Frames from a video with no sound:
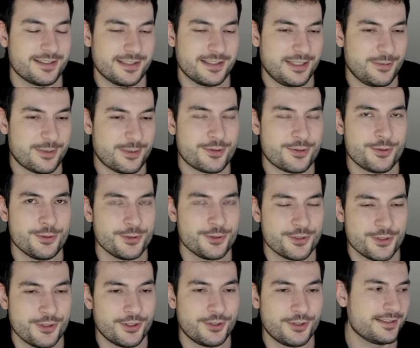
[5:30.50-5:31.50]
it was too
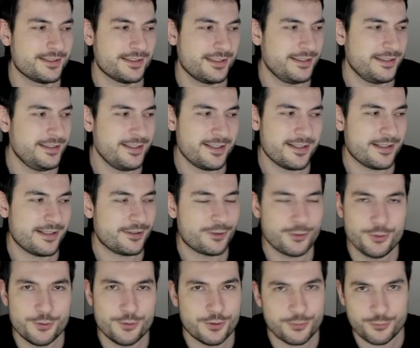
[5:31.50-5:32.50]
slow. I needed like
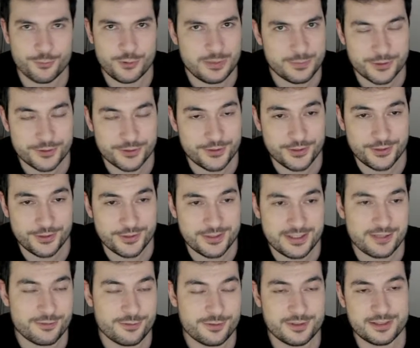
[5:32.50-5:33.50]
2 or 3 more
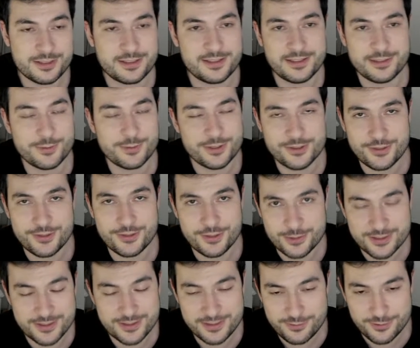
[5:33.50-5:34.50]
turns even. Like 1 turn
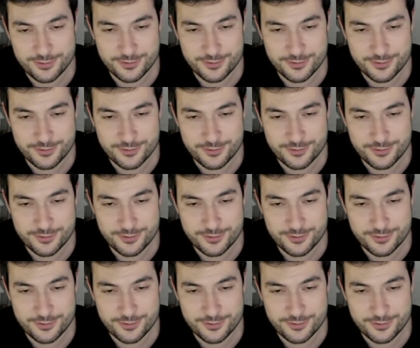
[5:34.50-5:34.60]
wasn't even